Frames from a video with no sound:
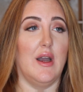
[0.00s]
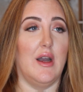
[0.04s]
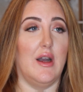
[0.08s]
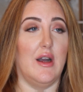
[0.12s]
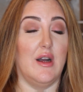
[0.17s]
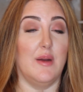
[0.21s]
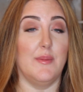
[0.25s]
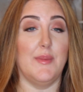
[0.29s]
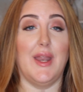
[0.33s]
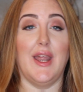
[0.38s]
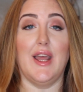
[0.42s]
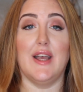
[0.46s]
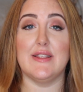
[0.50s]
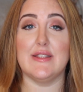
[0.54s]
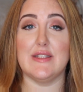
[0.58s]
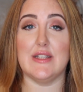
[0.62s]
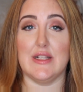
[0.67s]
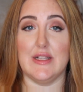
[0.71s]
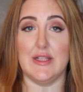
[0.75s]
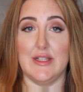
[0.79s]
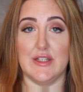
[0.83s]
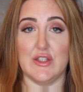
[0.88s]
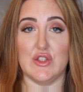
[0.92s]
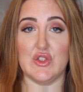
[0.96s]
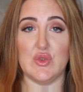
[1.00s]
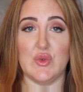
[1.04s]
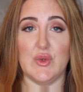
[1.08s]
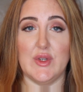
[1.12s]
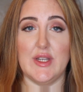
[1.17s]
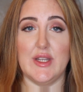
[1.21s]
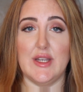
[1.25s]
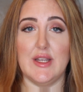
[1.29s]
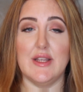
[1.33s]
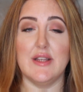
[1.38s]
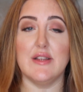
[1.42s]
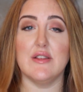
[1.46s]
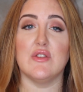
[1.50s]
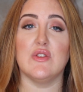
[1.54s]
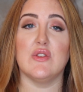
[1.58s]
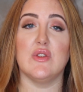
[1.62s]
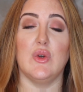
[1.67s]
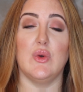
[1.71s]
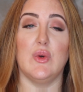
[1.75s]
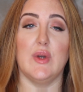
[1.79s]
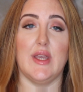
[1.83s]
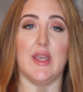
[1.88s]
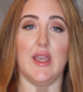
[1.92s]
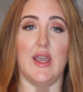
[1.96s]
It has glycerin in it,
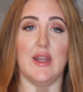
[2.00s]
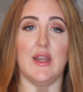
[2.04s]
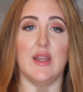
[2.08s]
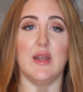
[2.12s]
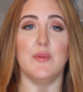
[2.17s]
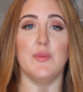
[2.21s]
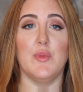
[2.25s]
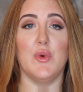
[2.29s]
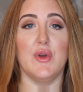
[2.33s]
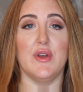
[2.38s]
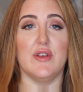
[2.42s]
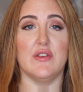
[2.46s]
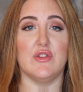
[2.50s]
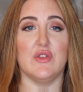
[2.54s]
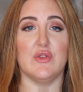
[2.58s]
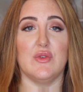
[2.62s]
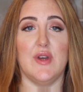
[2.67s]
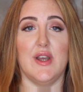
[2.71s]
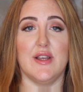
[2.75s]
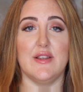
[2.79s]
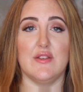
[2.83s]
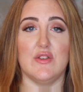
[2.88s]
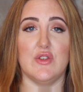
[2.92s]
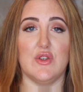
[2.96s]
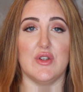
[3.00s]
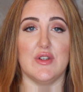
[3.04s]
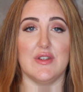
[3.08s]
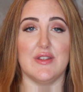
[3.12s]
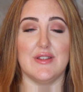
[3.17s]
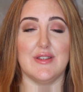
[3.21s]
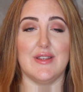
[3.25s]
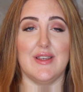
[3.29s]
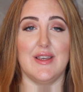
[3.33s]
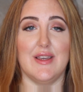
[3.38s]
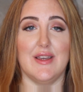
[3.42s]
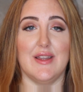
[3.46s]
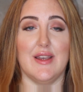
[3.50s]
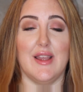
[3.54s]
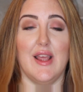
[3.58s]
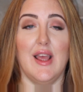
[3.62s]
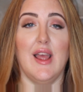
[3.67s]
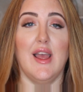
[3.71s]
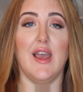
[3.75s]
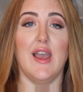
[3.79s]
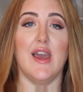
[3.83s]
so again, it moisturizes your skin.